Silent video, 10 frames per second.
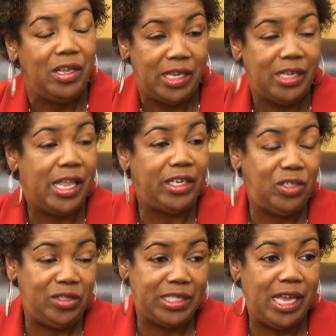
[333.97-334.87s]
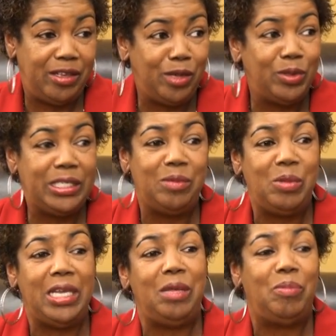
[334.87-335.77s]
And like you said, there wasn't
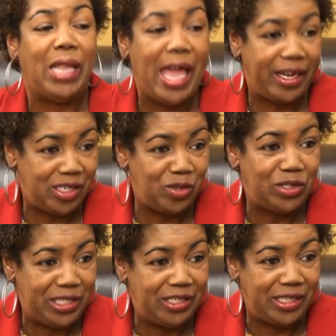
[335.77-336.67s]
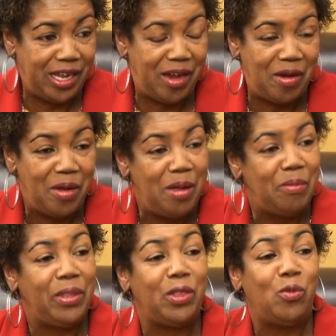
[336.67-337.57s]
many black nurses there,
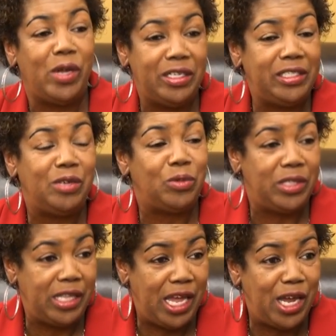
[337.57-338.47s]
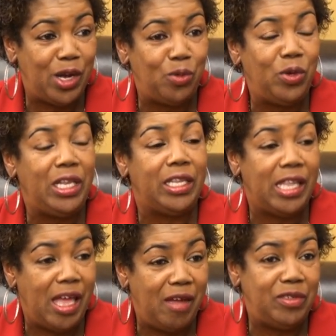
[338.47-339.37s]
but the ones that were there, we
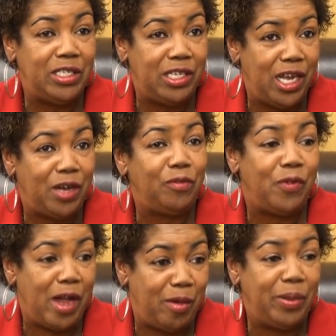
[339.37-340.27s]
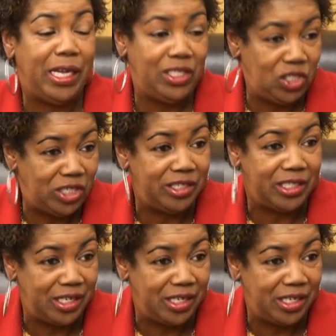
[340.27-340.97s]
loved and cared for our patients.